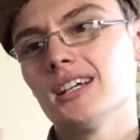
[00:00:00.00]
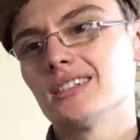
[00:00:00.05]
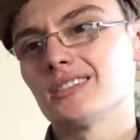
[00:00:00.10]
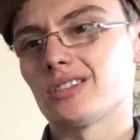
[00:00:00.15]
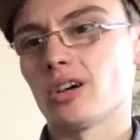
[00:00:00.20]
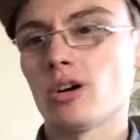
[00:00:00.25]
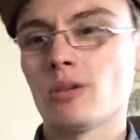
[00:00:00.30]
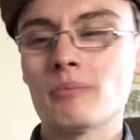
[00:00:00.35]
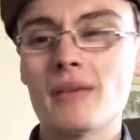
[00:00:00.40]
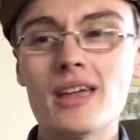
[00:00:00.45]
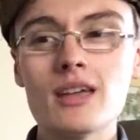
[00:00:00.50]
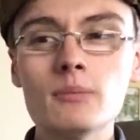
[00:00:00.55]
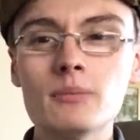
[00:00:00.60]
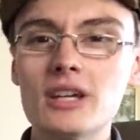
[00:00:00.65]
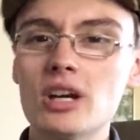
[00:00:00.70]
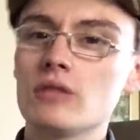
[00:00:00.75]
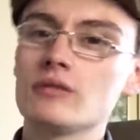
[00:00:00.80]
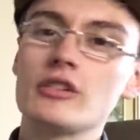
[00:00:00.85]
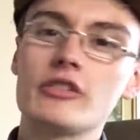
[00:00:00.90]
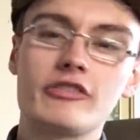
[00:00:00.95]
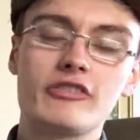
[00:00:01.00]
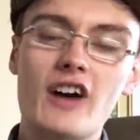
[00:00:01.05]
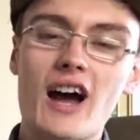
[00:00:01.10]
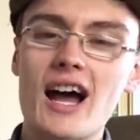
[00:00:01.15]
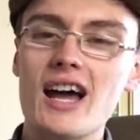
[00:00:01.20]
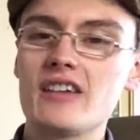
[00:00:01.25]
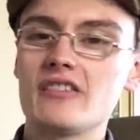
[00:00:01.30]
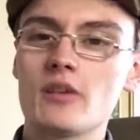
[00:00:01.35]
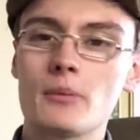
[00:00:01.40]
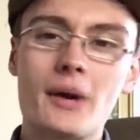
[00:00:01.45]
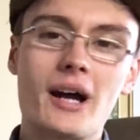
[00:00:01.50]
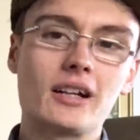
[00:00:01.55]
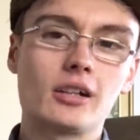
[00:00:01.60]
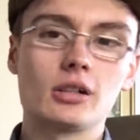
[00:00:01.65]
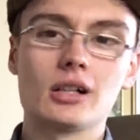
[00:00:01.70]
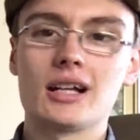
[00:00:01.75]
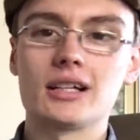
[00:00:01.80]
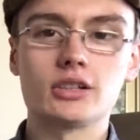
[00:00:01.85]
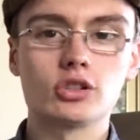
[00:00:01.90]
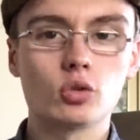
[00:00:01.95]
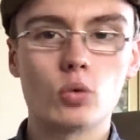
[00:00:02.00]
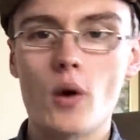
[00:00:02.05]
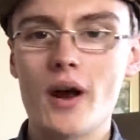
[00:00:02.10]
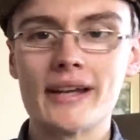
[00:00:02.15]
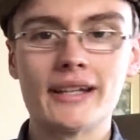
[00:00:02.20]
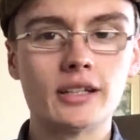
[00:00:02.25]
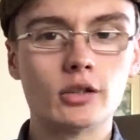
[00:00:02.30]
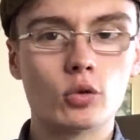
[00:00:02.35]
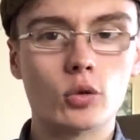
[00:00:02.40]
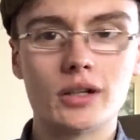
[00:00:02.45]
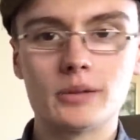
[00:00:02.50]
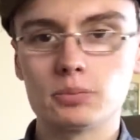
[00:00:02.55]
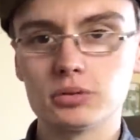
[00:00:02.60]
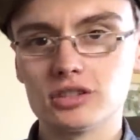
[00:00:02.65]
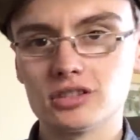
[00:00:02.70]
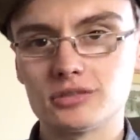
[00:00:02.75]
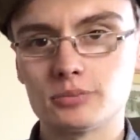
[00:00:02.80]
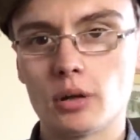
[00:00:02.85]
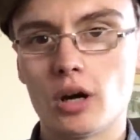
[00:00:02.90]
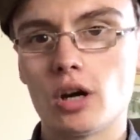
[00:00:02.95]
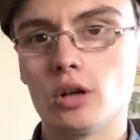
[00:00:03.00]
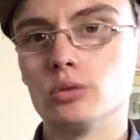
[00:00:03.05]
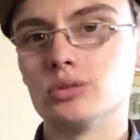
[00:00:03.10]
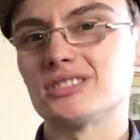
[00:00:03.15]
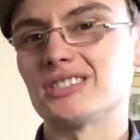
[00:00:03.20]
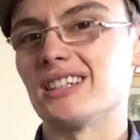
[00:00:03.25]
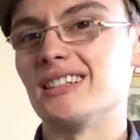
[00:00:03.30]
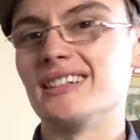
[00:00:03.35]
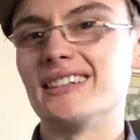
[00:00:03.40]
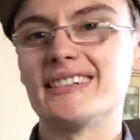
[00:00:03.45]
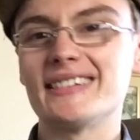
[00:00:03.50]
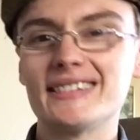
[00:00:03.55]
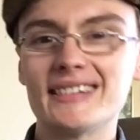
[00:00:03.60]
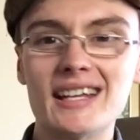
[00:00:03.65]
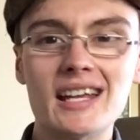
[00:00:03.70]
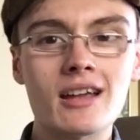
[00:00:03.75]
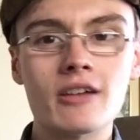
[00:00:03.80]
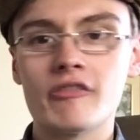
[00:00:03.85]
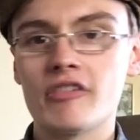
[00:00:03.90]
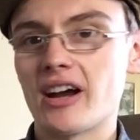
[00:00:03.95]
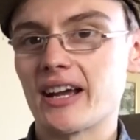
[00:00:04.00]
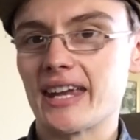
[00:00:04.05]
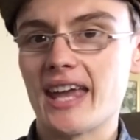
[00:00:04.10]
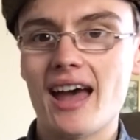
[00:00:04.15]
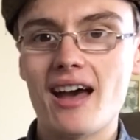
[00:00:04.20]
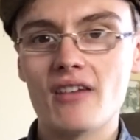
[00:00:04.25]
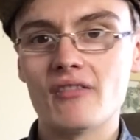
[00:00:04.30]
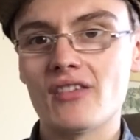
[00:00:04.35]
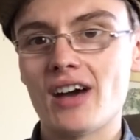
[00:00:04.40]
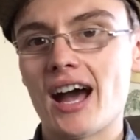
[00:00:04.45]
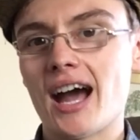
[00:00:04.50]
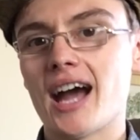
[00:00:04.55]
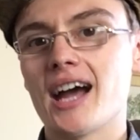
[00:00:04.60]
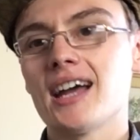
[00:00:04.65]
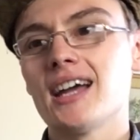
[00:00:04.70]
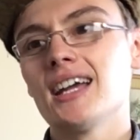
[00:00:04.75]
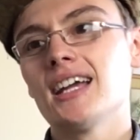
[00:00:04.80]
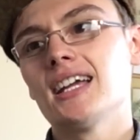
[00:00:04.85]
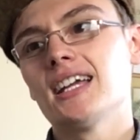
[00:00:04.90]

So maybe on the five I might go like 20 quid plus post and see if I get that